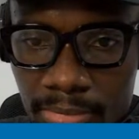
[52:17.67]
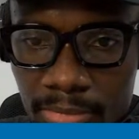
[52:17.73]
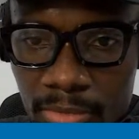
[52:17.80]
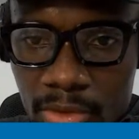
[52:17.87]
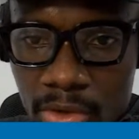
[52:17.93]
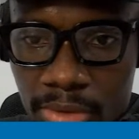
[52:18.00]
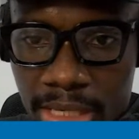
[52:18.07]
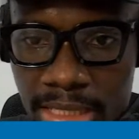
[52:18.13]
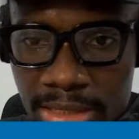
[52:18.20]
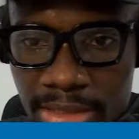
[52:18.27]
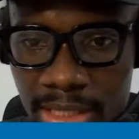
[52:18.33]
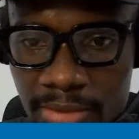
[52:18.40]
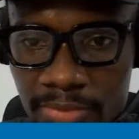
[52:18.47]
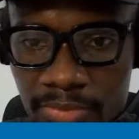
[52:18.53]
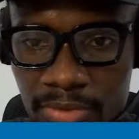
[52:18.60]
All right, so
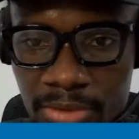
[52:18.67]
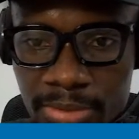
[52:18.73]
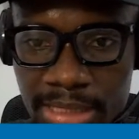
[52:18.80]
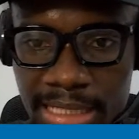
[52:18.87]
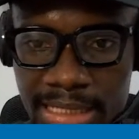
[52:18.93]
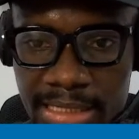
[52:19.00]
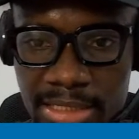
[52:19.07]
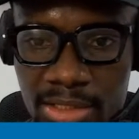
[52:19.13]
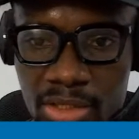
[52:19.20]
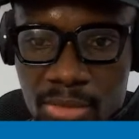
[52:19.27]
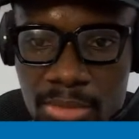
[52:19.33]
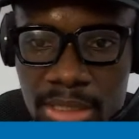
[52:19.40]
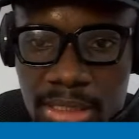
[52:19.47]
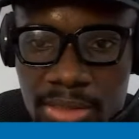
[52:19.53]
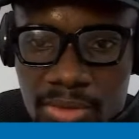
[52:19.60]
I've dropped that in the
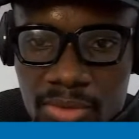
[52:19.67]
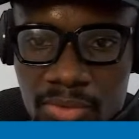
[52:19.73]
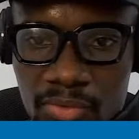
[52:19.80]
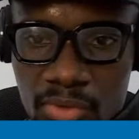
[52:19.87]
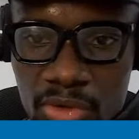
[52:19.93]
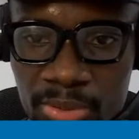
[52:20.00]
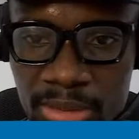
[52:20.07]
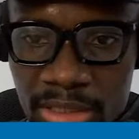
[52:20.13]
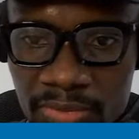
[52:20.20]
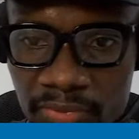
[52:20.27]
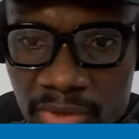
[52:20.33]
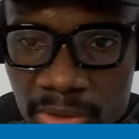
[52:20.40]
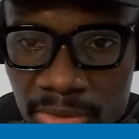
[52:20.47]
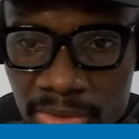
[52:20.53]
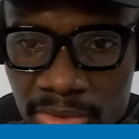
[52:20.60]
comment, WordPress
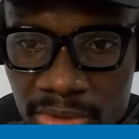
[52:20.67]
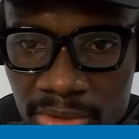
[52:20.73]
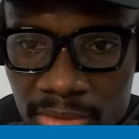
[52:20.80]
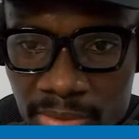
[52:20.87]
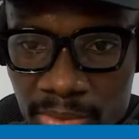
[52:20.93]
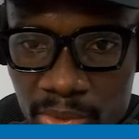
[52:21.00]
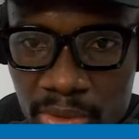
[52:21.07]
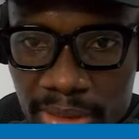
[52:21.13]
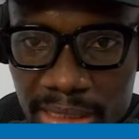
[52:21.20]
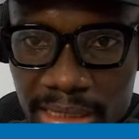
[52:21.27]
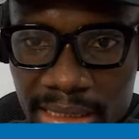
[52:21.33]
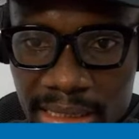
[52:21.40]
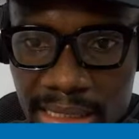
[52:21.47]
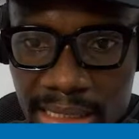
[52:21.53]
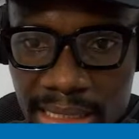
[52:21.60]
forms plugin,
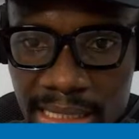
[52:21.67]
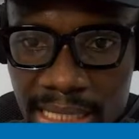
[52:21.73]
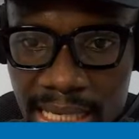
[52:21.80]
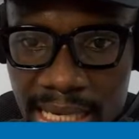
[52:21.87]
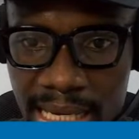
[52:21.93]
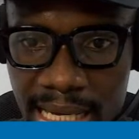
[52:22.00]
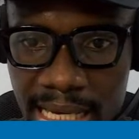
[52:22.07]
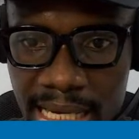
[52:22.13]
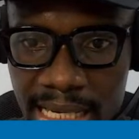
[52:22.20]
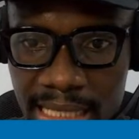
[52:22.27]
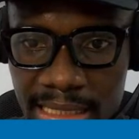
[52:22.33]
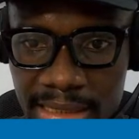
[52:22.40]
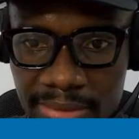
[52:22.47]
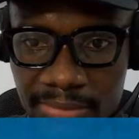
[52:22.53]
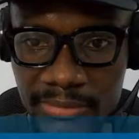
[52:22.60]

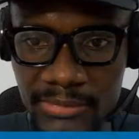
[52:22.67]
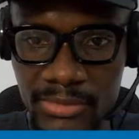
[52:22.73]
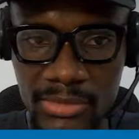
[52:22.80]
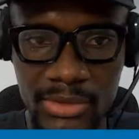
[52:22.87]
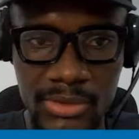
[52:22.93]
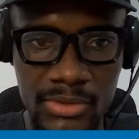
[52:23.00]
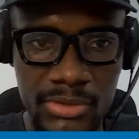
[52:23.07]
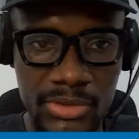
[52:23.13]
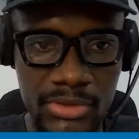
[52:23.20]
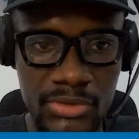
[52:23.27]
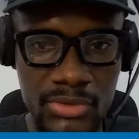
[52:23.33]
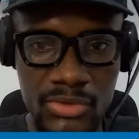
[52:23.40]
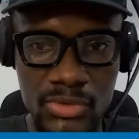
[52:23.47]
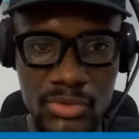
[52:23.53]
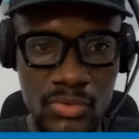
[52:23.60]
and just
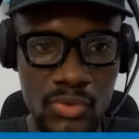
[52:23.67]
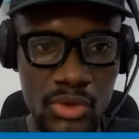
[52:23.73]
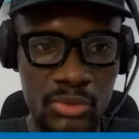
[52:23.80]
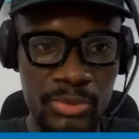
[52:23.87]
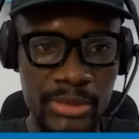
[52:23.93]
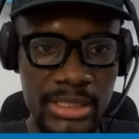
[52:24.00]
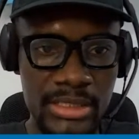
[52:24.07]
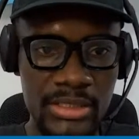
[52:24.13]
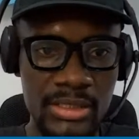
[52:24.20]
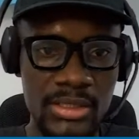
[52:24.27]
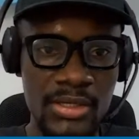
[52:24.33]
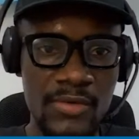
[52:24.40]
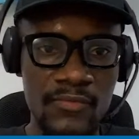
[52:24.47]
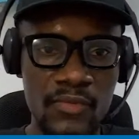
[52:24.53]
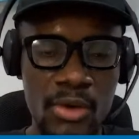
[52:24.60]
Google WordPress
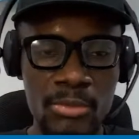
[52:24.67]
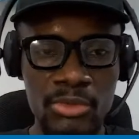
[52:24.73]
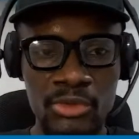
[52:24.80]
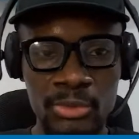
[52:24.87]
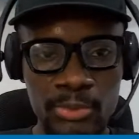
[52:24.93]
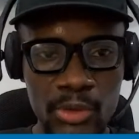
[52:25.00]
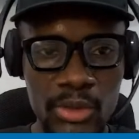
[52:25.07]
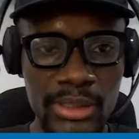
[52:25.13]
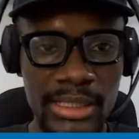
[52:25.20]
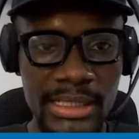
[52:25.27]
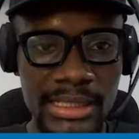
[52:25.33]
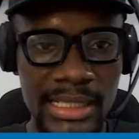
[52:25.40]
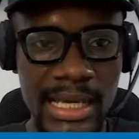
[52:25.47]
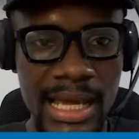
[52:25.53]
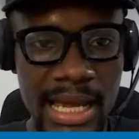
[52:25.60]
forms
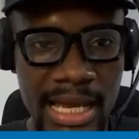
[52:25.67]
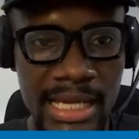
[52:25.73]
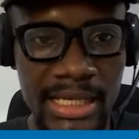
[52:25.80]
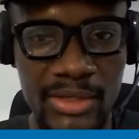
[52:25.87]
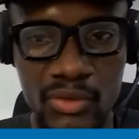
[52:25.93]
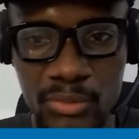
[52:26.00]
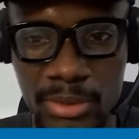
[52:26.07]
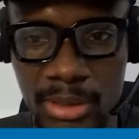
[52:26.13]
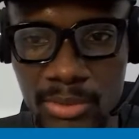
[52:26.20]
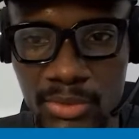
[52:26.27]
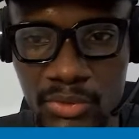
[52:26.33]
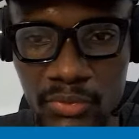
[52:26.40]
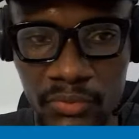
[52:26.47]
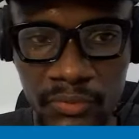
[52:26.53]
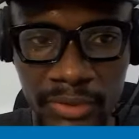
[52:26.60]
plugin, and you'll be able
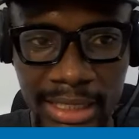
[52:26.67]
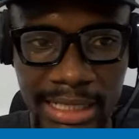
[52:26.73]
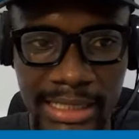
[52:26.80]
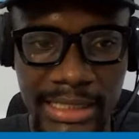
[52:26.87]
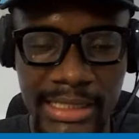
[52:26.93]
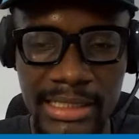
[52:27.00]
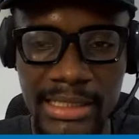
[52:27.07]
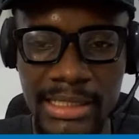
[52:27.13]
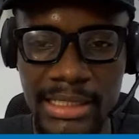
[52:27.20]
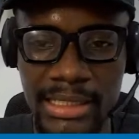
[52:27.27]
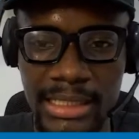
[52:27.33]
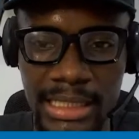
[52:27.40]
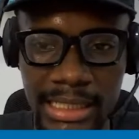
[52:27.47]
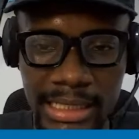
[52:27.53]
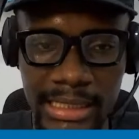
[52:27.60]
to find
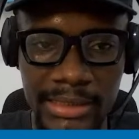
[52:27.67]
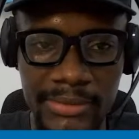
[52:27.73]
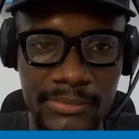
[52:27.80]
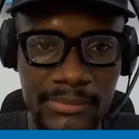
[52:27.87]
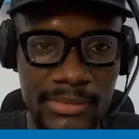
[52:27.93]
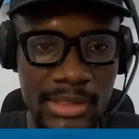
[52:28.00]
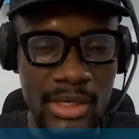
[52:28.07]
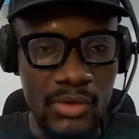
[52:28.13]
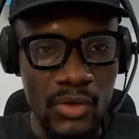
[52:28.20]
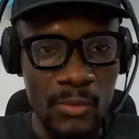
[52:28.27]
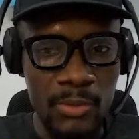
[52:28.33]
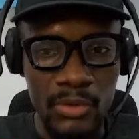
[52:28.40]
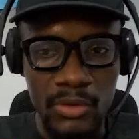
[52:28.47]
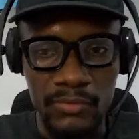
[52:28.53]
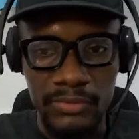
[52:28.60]
a
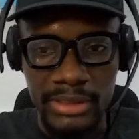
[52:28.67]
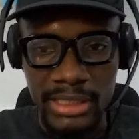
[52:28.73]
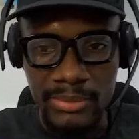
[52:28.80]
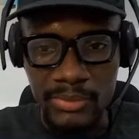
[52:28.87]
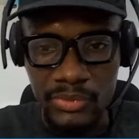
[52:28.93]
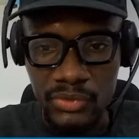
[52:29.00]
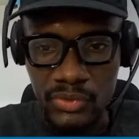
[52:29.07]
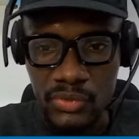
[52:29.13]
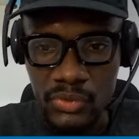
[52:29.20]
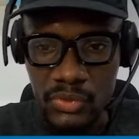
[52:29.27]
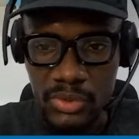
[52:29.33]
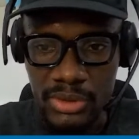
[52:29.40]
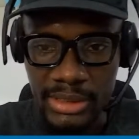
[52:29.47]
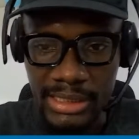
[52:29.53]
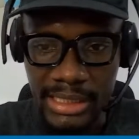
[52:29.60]
couple of them you
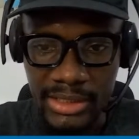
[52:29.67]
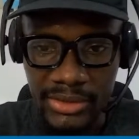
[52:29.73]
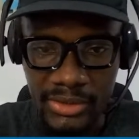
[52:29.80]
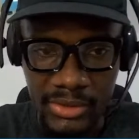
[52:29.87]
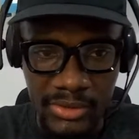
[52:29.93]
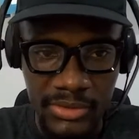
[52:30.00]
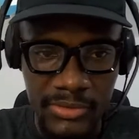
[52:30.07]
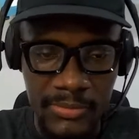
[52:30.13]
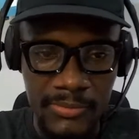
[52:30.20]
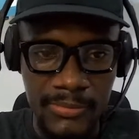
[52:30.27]
can use